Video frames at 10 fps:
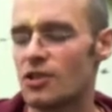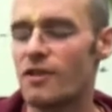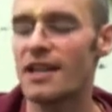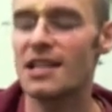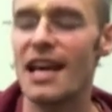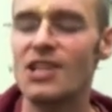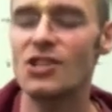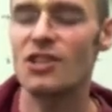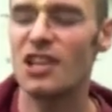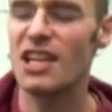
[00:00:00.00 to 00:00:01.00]
The
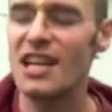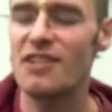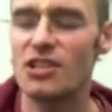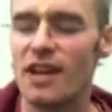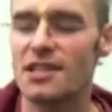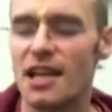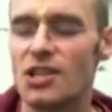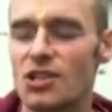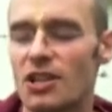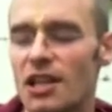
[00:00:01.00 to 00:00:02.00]
translation, the nearest
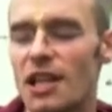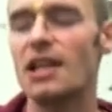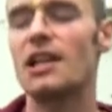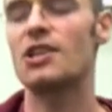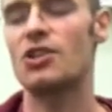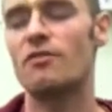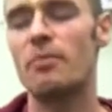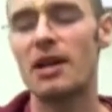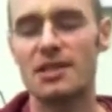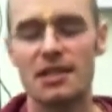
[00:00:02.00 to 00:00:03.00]
translation in English of
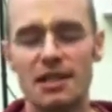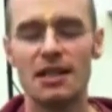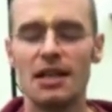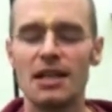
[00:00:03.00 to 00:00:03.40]
bhakti